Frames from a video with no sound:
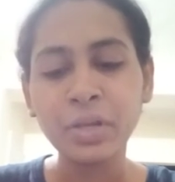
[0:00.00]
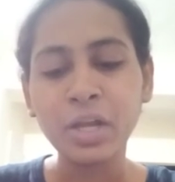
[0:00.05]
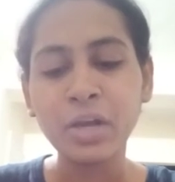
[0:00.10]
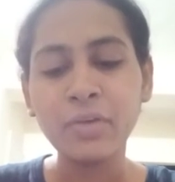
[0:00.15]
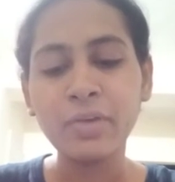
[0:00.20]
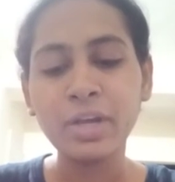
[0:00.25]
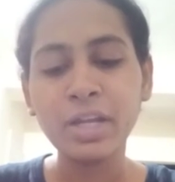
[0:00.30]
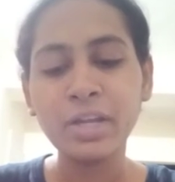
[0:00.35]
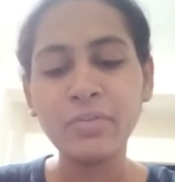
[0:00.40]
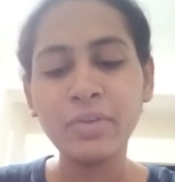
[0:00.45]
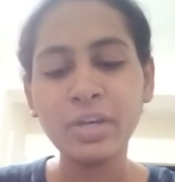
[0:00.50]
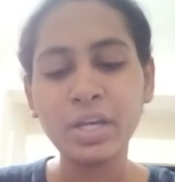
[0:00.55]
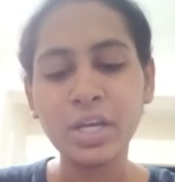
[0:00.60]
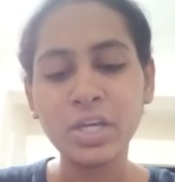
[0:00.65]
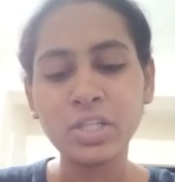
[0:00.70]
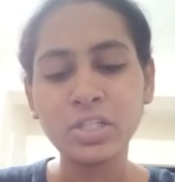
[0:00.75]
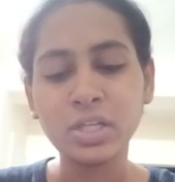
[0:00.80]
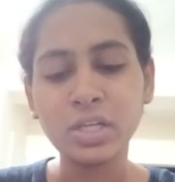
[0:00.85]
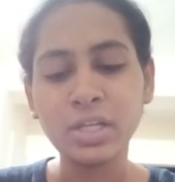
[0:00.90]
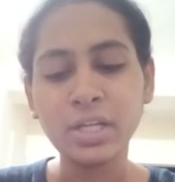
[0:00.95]

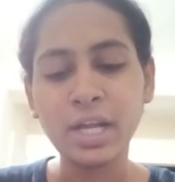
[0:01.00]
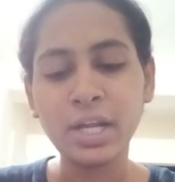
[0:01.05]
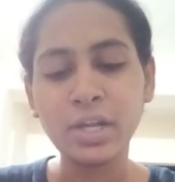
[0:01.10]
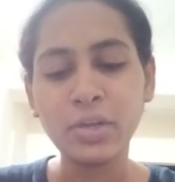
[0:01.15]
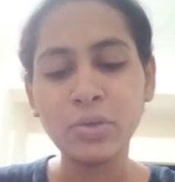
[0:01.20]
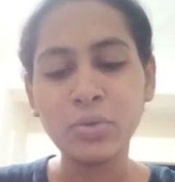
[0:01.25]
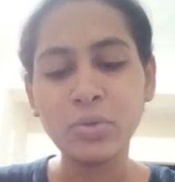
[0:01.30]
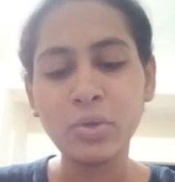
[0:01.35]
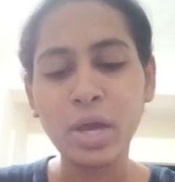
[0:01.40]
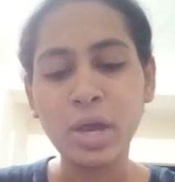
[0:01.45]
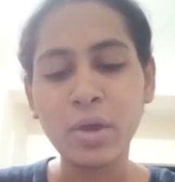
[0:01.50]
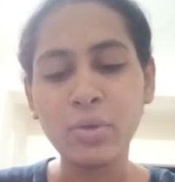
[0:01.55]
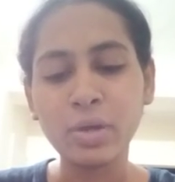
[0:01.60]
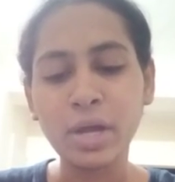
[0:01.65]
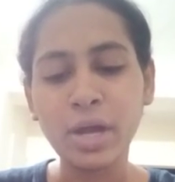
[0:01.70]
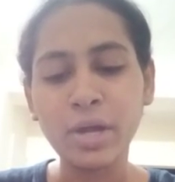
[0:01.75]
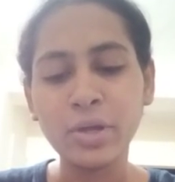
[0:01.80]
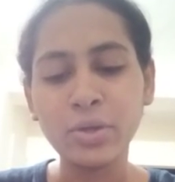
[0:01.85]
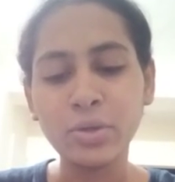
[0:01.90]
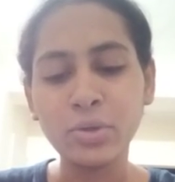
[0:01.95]
verification that you have
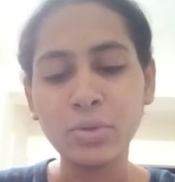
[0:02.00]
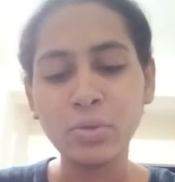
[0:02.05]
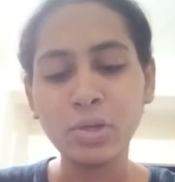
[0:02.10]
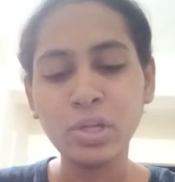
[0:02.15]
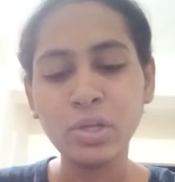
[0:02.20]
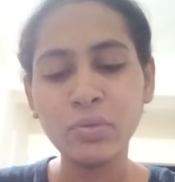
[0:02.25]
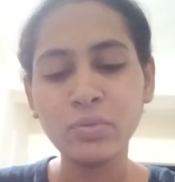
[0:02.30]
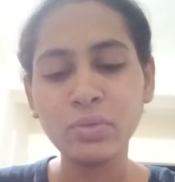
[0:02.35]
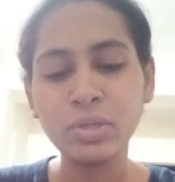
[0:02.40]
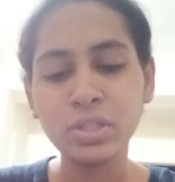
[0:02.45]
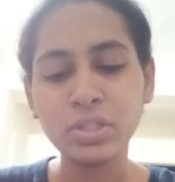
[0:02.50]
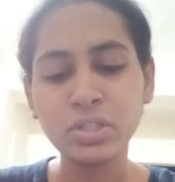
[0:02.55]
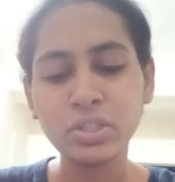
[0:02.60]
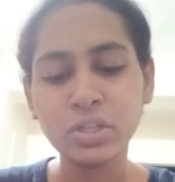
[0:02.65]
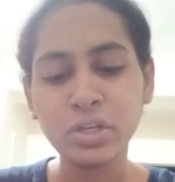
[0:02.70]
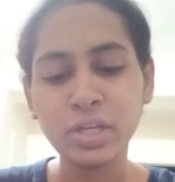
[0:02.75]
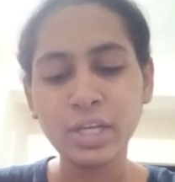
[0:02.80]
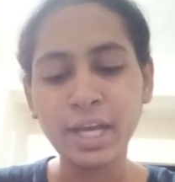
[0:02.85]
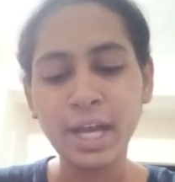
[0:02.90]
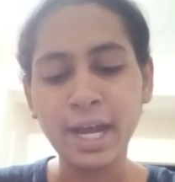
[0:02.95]
right to leave the
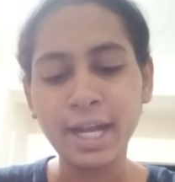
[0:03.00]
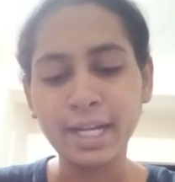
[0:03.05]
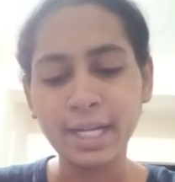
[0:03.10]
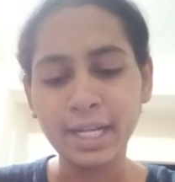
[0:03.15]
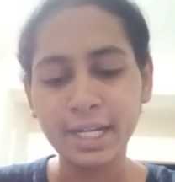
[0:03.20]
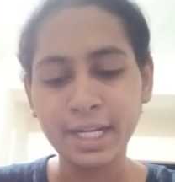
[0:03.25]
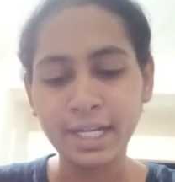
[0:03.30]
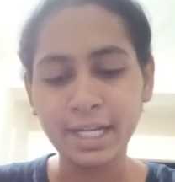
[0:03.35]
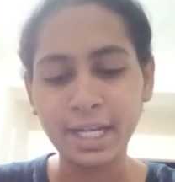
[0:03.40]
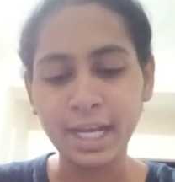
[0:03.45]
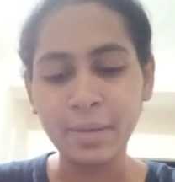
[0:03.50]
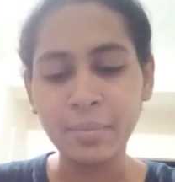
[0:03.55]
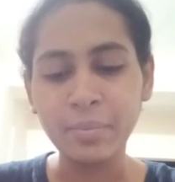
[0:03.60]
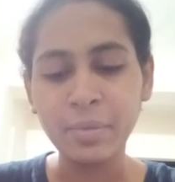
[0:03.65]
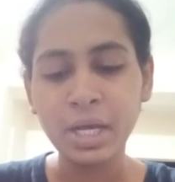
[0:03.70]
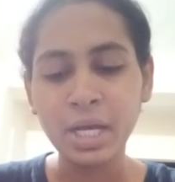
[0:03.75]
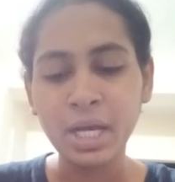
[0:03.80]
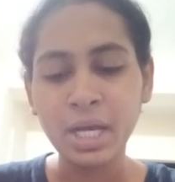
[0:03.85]
study at any time